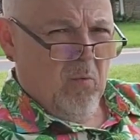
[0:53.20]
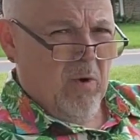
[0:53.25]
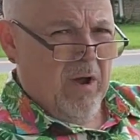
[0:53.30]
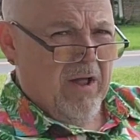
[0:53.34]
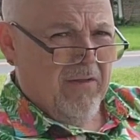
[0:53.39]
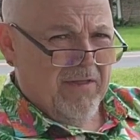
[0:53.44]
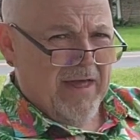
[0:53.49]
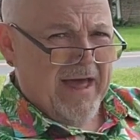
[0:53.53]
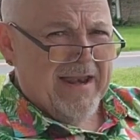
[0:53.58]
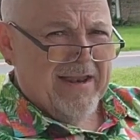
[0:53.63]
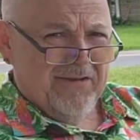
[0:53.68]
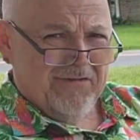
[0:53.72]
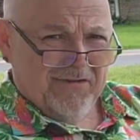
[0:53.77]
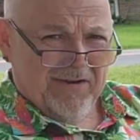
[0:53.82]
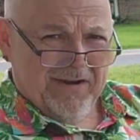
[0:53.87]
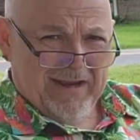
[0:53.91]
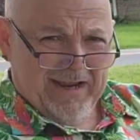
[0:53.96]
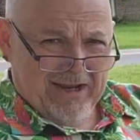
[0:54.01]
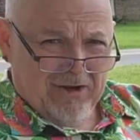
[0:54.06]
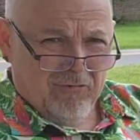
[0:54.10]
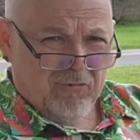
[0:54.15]
While that
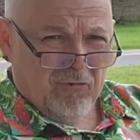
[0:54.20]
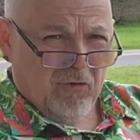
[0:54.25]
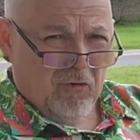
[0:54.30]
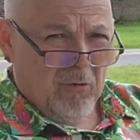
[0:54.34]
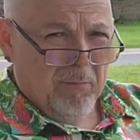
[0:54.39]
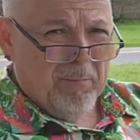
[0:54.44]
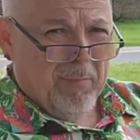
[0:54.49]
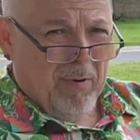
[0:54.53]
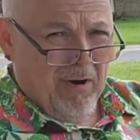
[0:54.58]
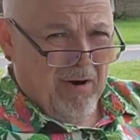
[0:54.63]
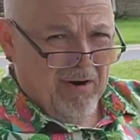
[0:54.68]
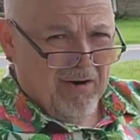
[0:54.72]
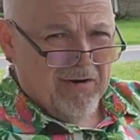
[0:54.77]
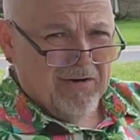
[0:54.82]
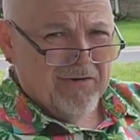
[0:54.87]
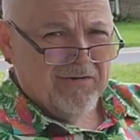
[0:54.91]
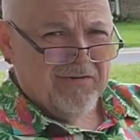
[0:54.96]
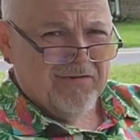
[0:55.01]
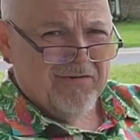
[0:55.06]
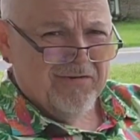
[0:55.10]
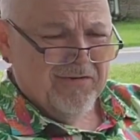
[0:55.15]
is an integral
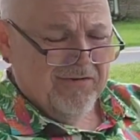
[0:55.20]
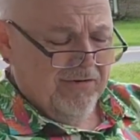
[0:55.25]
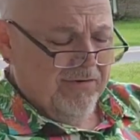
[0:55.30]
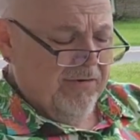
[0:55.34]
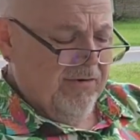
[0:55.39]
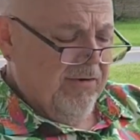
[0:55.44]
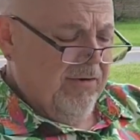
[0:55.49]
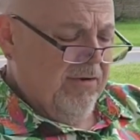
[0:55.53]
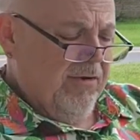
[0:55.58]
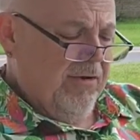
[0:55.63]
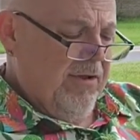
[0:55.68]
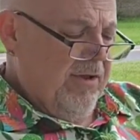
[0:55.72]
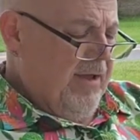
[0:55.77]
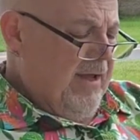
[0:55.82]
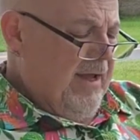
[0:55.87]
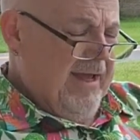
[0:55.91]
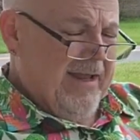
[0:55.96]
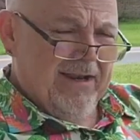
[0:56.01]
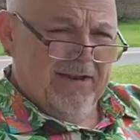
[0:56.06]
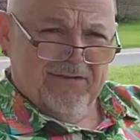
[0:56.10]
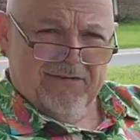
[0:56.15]
part,
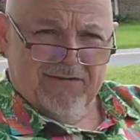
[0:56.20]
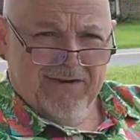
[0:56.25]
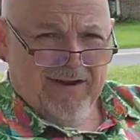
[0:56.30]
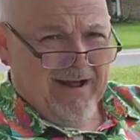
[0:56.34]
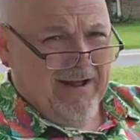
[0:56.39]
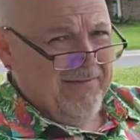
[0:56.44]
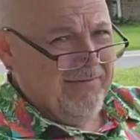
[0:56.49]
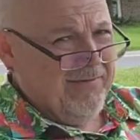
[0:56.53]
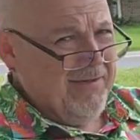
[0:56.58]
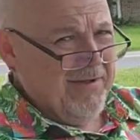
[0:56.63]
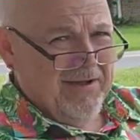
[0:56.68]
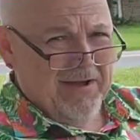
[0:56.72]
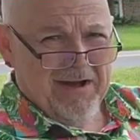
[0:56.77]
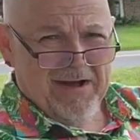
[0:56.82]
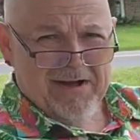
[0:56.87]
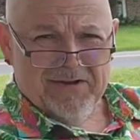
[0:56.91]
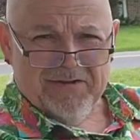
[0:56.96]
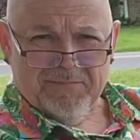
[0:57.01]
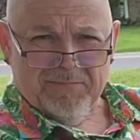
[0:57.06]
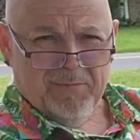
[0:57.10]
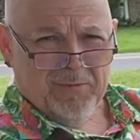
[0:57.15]
it is not the
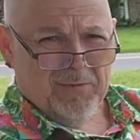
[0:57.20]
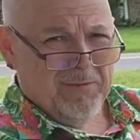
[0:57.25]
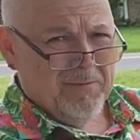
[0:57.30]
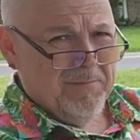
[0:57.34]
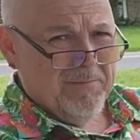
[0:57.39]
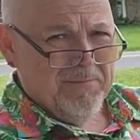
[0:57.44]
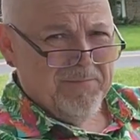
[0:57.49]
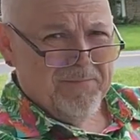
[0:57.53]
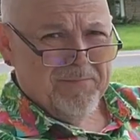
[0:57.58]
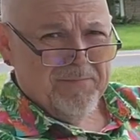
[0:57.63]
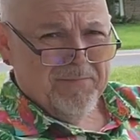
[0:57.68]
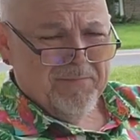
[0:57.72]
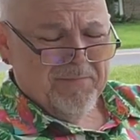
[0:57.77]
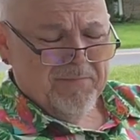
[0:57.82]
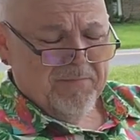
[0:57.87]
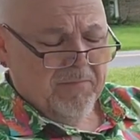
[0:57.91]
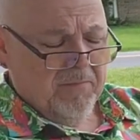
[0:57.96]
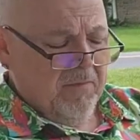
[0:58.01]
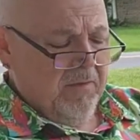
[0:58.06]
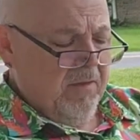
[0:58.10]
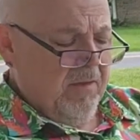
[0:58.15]
gospel.
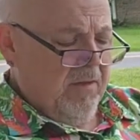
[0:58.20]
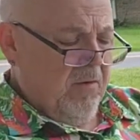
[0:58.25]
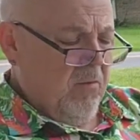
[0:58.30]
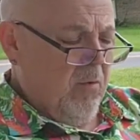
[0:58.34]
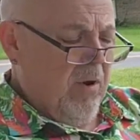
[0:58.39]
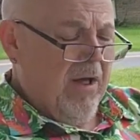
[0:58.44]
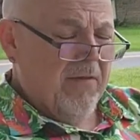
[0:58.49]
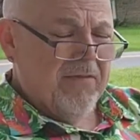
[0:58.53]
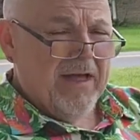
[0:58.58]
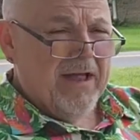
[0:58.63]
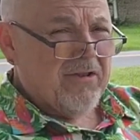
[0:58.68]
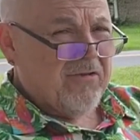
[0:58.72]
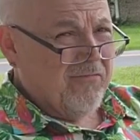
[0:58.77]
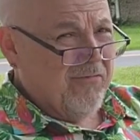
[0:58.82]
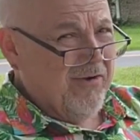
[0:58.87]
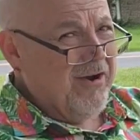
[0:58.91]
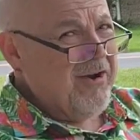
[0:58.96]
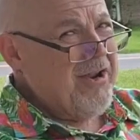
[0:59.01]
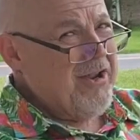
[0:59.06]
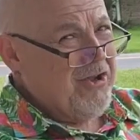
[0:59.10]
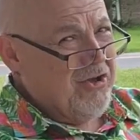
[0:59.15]
While that's
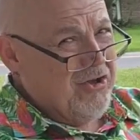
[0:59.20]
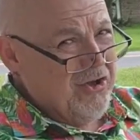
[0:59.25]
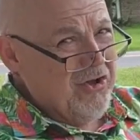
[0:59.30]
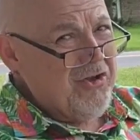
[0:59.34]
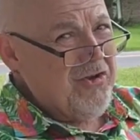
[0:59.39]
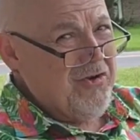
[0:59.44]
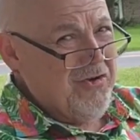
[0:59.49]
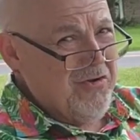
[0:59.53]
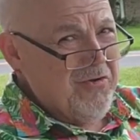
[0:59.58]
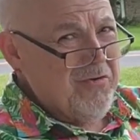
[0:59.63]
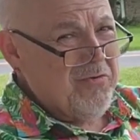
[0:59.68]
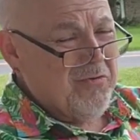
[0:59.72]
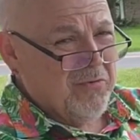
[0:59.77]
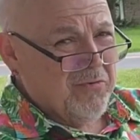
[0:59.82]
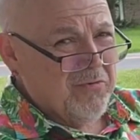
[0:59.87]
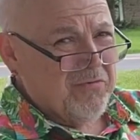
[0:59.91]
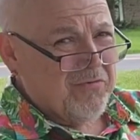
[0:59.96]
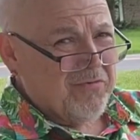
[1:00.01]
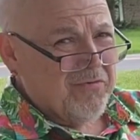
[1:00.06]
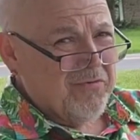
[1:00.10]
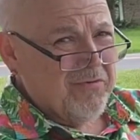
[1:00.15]
very good
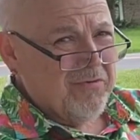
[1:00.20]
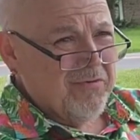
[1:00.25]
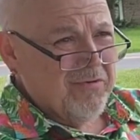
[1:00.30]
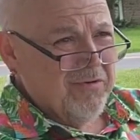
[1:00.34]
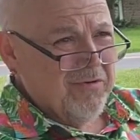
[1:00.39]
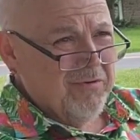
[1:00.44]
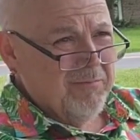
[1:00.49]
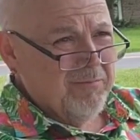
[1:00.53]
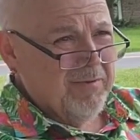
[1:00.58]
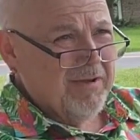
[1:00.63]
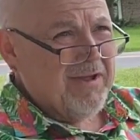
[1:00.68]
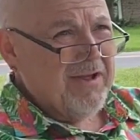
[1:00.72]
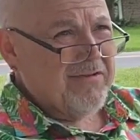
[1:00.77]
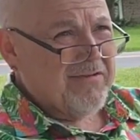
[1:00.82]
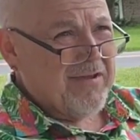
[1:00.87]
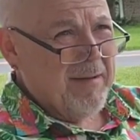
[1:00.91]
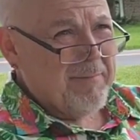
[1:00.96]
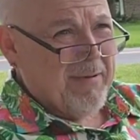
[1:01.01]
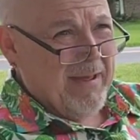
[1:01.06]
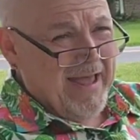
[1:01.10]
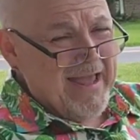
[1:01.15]
news
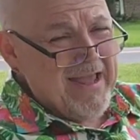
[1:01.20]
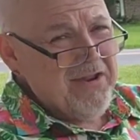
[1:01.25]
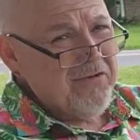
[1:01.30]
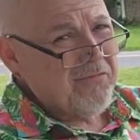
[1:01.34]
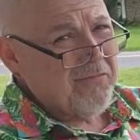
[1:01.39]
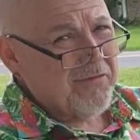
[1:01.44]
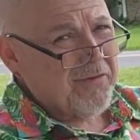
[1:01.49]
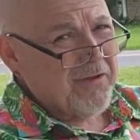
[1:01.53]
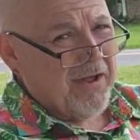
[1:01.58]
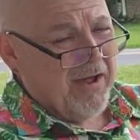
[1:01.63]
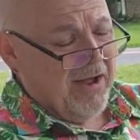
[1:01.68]
because that pays for